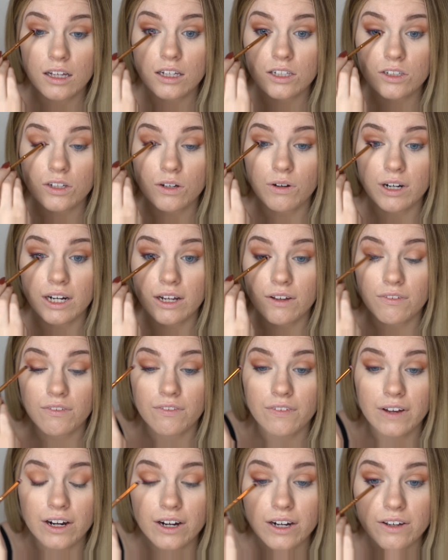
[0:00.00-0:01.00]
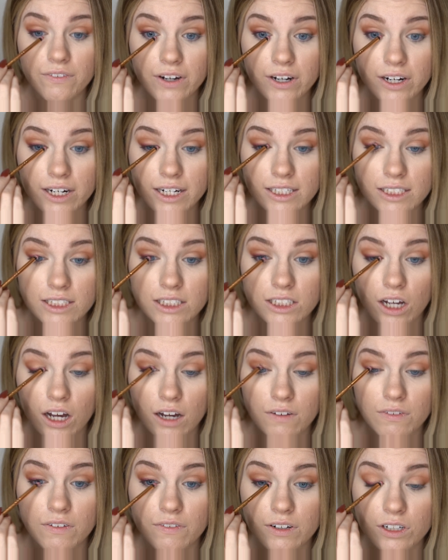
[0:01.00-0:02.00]
So I want it very, very
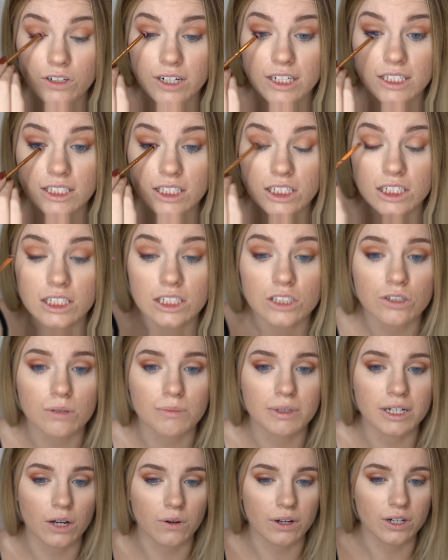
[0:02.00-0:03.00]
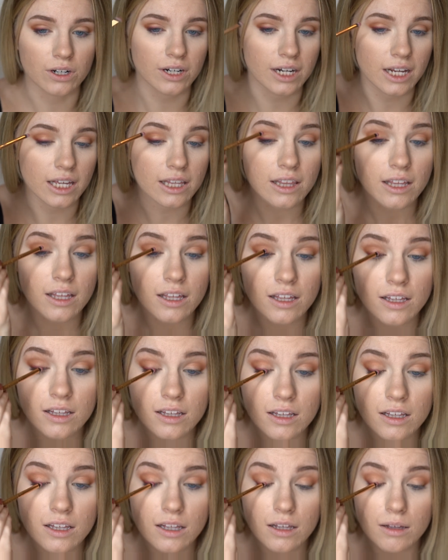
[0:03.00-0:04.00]
soft of a transition. So I'm going to go underneath.
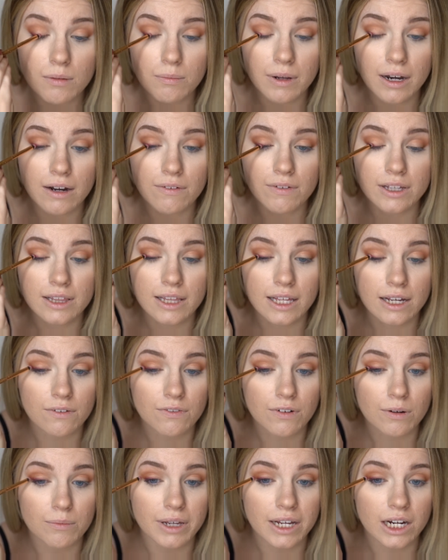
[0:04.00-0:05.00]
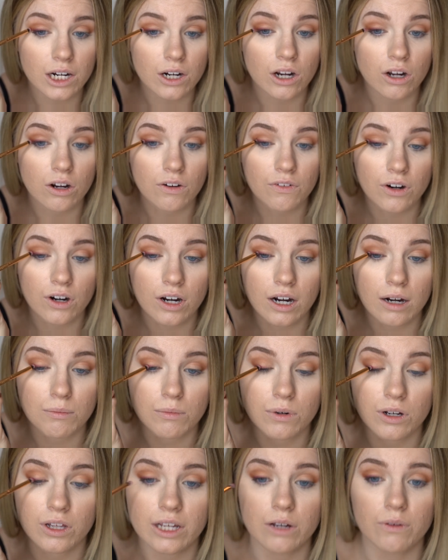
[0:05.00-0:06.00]
But everything from here over,
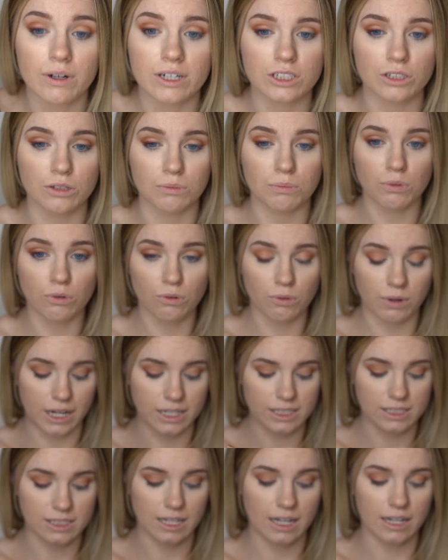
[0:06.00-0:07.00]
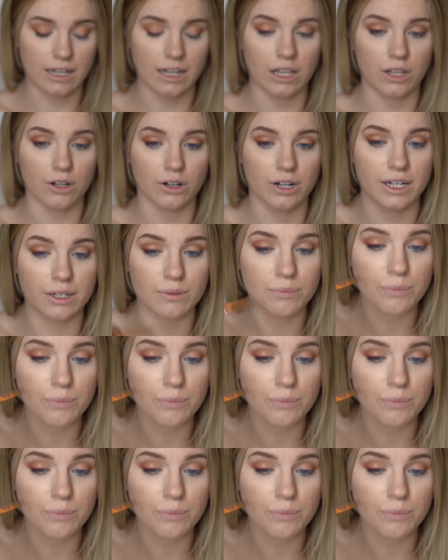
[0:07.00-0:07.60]
I'm really going to press that color in.